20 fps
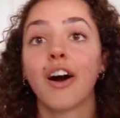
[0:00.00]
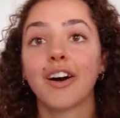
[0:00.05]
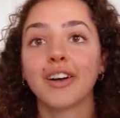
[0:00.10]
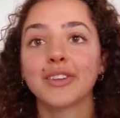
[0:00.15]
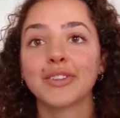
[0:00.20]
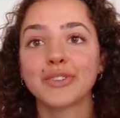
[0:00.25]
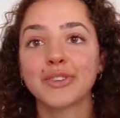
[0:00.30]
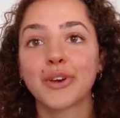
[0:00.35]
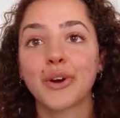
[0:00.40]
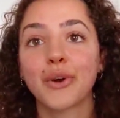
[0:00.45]

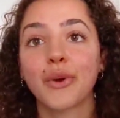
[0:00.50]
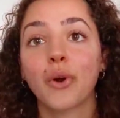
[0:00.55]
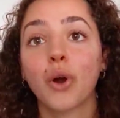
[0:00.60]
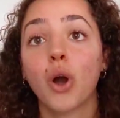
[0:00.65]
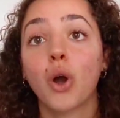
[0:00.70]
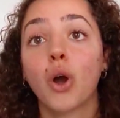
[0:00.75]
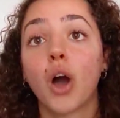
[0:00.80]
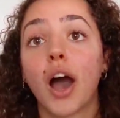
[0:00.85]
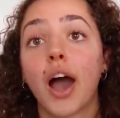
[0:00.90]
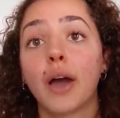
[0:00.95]
Also,
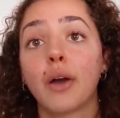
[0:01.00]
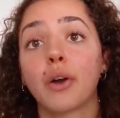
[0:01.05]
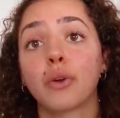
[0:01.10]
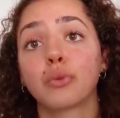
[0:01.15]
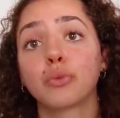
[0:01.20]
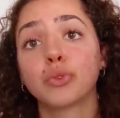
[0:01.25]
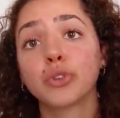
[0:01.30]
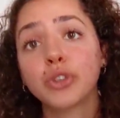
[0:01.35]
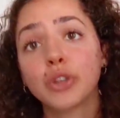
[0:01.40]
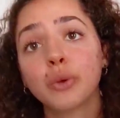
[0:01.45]
I
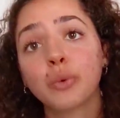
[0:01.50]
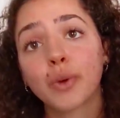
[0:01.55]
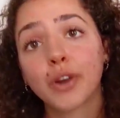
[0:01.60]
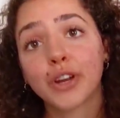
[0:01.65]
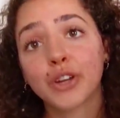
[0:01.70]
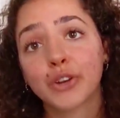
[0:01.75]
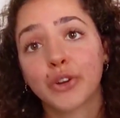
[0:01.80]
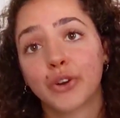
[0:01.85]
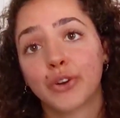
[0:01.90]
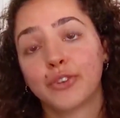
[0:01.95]
really
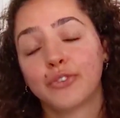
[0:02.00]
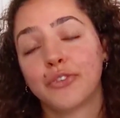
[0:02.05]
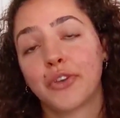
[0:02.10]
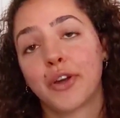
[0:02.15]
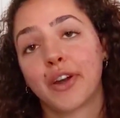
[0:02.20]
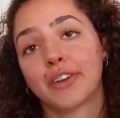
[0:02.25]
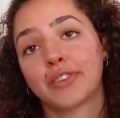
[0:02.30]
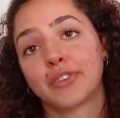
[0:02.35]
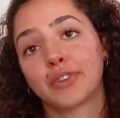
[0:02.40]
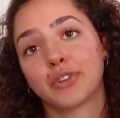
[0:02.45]
want to know if
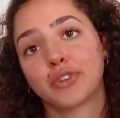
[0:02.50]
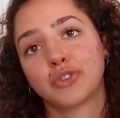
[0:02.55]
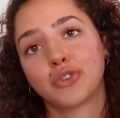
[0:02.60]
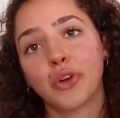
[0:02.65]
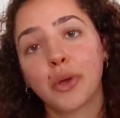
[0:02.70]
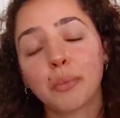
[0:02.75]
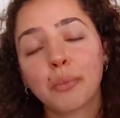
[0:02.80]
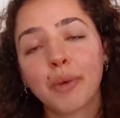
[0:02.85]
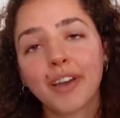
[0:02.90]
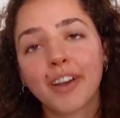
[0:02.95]
you guys are
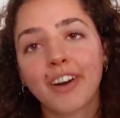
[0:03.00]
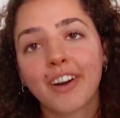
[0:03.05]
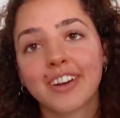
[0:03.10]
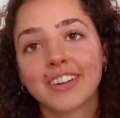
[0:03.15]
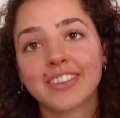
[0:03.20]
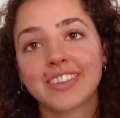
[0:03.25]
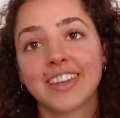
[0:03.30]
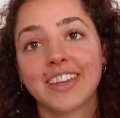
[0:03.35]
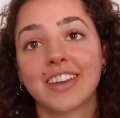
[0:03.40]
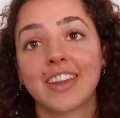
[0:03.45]
enjoying my
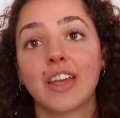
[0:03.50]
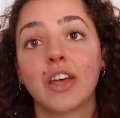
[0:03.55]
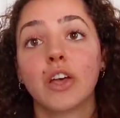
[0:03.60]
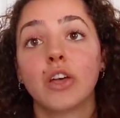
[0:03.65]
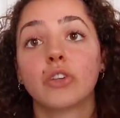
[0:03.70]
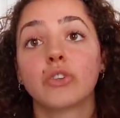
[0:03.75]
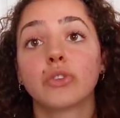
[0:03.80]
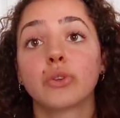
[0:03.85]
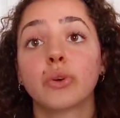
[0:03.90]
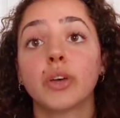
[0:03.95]
content,
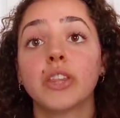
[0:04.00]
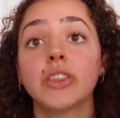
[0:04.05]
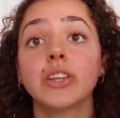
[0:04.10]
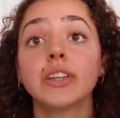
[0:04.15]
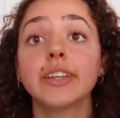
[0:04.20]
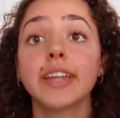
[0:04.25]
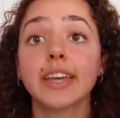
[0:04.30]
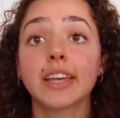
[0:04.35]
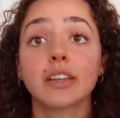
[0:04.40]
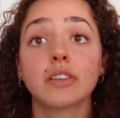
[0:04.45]
so hit
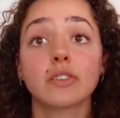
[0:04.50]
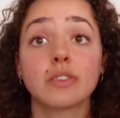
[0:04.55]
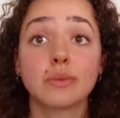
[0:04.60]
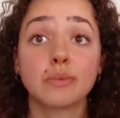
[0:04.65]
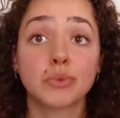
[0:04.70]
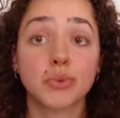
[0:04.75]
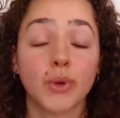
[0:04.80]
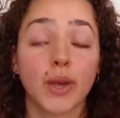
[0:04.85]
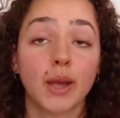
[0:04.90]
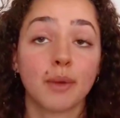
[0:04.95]
the like and
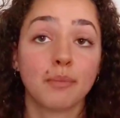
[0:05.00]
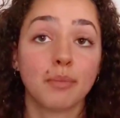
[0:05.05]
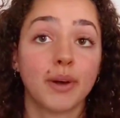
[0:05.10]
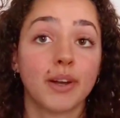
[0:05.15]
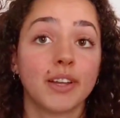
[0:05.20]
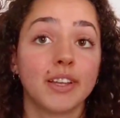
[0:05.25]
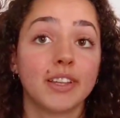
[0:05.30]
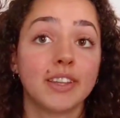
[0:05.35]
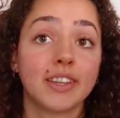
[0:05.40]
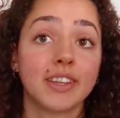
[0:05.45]
subscribe
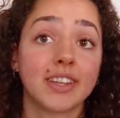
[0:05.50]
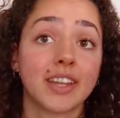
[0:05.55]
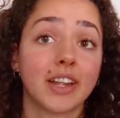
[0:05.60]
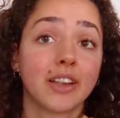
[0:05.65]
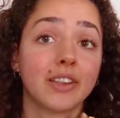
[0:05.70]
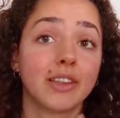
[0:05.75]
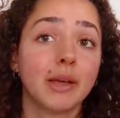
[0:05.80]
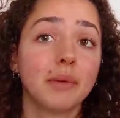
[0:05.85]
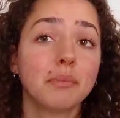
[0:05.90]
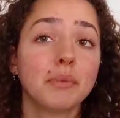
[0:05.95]
button and
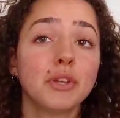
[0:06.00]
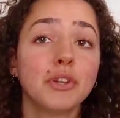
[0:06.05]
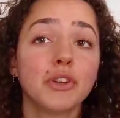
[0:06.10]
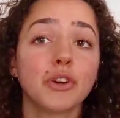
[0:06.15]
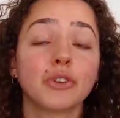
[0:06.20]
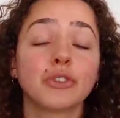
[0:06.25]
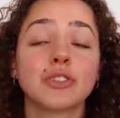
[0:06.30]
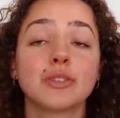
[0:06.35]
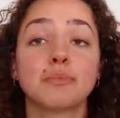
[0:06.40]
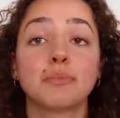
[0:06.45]
that'll let me
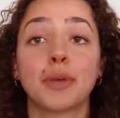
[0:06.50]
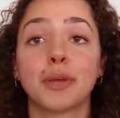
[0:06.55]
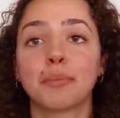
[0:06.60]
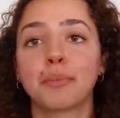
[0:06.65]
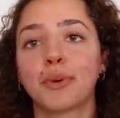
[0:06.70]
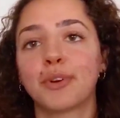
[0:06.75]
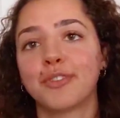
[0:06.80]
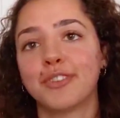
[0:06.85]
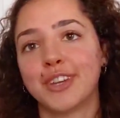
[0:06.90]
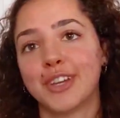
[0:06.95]
know to make
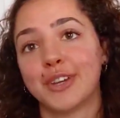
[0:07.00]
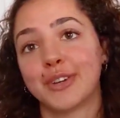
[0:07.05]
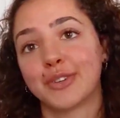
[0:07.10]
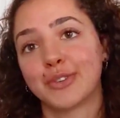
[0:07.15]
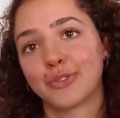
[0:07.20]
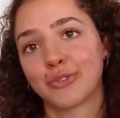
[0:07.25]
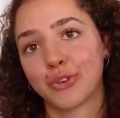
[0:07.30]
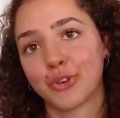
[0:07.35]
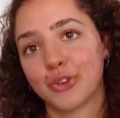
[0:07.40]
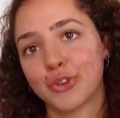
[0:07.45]
more
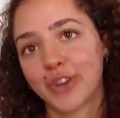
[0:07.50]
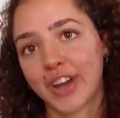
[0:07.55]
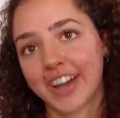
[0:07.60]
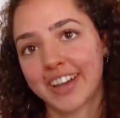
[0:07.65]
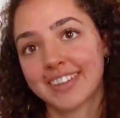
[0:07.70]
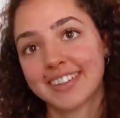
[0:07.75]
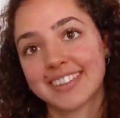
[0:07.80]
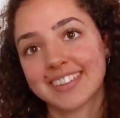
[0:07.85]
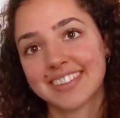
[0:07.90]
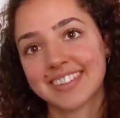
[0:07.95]
videos for you
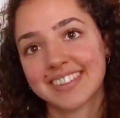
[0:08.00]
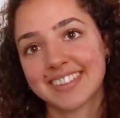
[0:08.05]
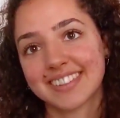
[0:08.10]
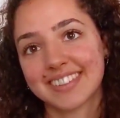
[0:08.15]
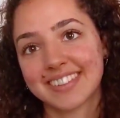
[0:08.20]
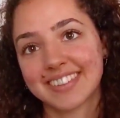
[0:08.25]
guys.